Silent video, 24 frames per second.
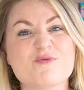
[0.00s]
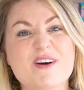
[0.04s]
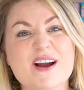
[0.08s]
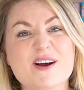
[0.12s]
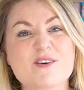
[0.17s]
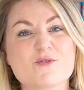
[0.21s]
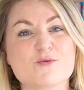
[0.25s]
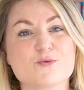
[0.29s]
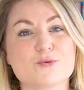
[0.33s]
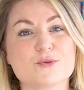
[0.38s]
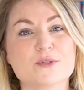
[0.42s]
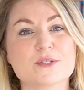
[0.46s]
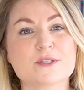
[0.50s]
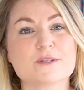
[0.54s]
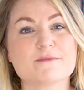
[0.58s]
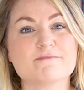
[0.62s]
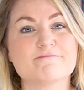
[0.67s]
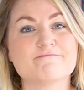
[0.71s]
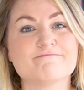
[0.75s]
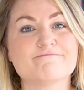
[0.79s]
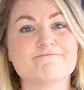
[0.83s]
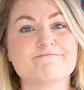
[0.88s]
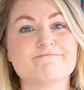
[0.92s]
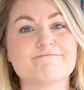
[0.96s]
records.
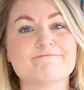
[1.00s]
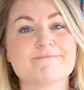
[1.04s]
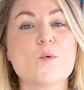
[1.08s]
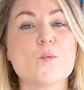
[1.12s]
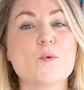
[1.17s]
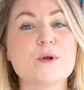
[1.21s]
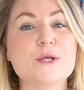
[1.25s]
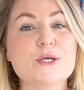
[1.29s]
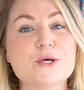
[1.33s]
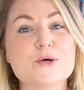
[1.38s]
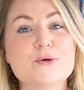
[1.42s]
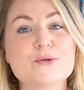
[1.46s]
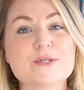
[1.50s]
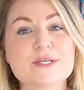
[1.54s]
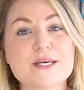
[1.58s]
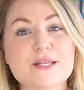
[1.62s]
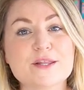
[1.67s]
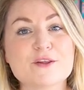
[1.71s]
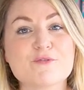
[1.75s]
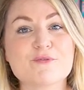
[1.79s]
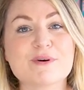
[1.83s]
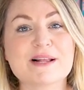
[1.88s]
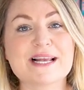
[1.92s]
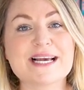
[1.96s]
When using
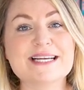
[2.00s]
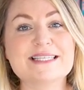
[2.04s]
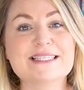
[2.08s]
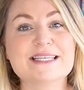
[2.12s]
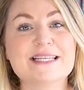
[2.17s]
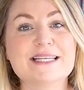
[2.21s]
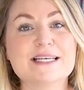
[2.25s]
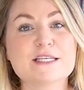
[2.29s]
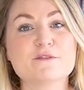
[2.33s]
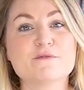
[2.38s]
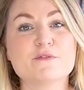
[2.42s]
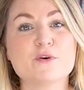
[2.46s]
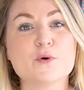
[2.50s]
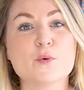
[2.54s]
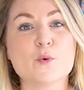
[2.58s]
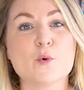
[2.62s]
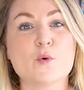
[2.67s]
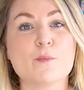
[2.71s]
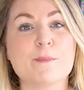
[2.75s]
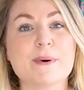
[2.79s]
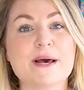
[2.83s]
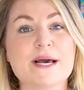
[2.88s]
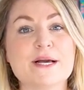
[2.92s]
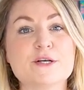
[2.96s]
the Related List View
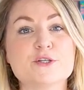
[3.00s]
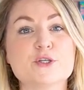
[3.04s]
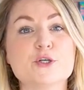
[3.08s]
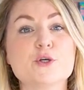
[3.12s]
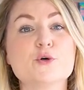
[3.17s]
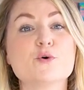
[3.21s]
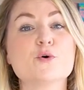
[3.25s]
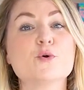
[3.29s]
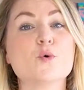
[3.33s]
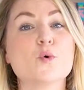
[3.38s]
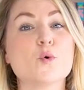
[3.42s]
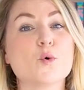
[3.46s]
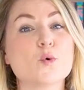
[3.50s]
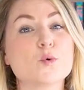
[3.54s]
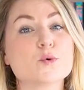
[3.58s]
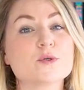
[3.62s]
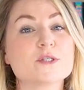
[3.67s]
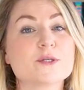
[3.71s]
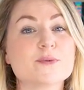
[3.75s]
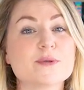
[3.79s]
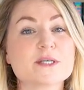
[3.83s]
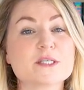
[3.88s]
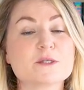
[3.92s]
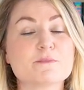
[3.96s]
All page, you can
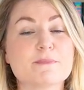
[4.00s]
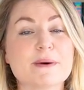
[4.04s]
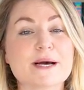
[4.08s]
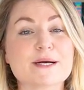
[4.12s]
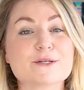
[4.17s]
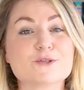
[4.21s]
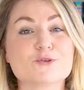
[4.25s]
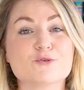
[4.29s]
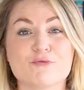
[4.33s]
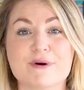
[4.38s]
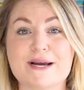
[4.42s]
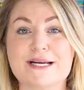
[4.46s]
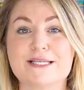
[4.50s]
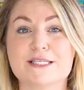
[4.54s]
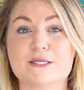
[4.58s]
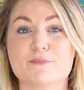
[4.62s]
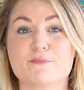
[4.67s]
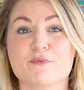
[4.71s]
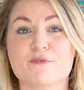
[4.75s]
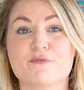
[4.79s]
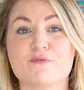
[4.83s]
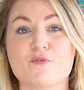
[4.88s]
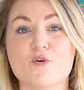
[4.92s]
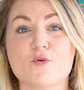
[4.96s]
also expect greater
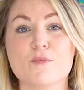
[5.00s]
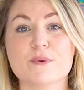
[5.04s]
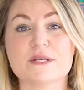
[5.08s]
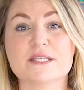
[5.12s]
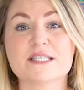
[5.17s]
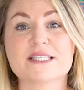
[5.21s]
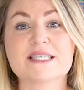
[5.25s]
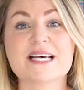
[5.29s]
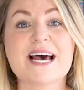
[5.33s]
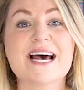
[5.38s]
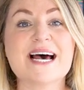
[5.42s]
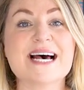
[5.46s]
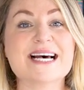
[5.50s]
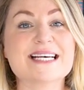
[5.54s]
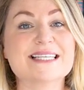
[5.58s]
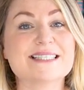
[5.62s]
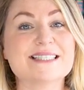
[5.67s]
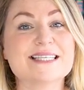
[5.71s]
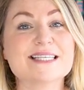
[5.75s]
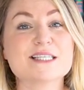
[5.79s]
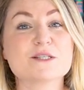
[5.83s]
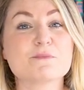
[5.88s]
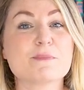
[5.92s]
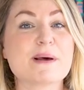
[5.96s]
performance, as
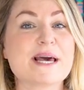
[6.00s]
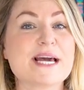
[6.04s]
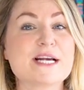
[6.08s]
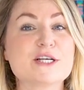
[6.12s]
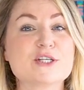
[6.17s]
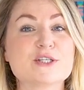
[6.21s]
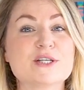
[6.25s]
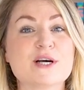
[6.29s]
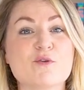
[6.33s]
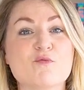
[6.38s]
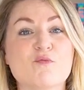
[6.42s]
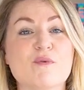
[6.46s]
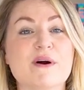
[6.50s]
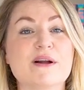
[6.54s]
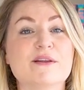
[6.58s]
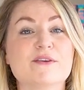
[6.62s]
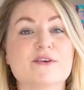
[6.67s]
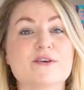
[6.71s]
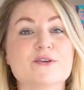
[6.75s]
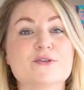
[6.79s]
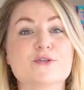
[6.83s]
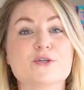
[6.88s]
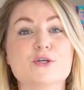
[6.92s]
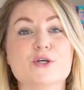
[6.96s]
this page now
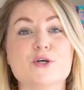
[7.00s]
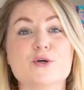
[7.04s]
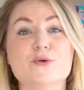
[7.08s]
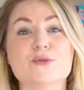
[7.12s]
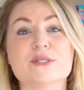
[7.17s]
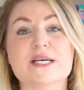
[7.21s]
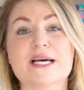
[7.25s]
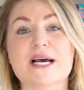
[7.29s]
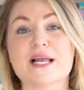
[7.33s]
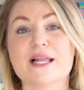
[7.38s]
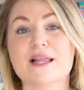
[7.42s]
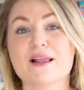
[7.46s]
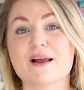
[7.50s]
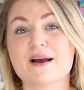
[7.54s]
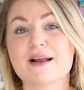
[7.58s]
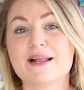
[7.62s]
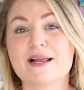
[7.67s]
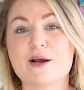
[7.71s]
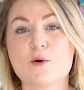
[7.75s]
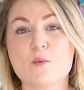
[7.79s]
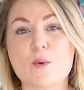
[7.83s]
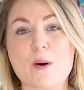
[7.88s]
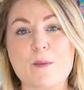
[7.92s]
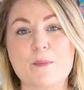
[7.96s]
renders using
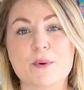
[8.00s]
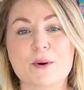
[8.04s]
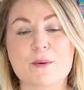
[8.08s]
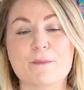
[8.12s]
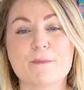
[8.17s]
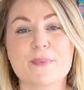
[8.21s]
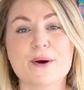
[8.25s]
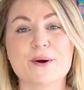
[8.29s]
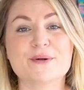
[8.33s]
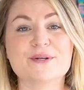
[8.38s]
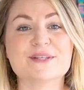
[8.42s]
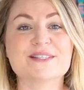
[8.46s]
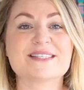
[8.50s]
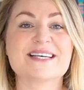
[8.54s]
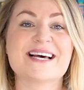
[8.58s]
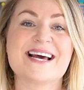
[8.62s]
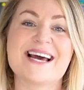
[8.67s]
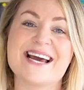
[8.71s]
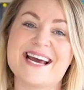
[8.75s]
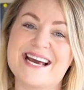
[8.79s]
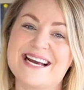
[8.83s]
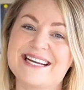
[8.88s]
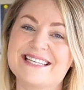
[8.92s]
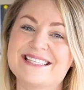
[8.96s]
Lightning Web Components
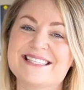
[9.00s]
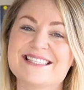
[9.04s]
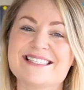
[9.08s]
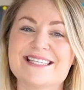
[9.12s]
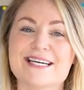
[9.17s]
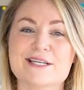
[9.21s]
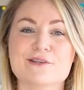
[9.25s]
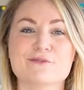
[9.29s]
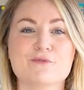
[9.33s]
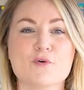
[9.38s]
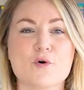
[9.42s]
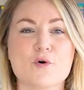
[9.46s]
instead of